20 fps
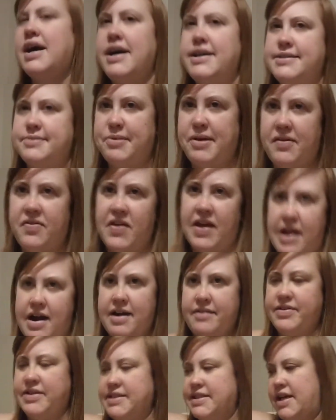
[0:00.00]
cosplay thing,
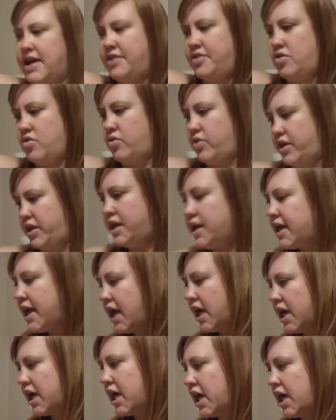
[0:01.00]
obviously I don't really
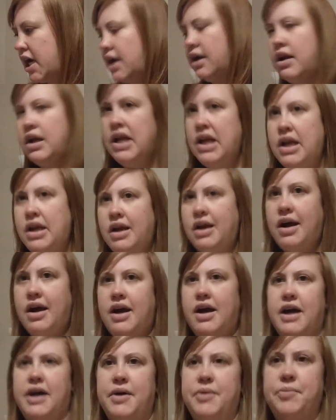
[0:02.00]
care.
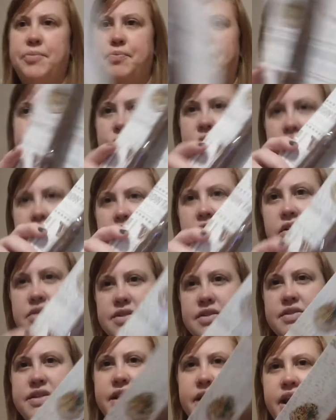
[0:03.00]
Um, I
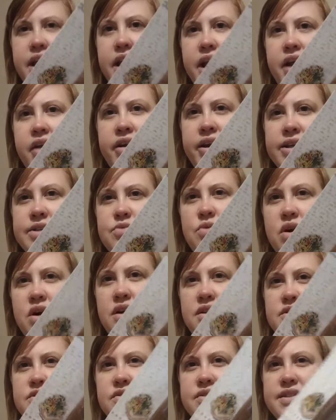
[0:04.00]
also did get Harry's
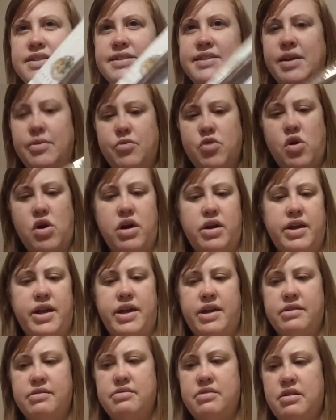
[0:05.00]
wand, so it's the same
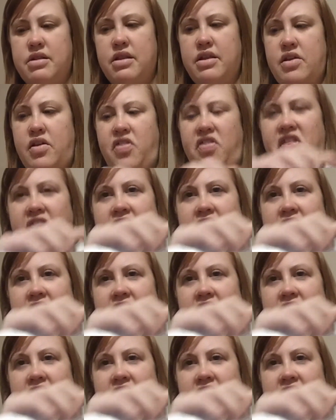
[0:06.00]
quality, a little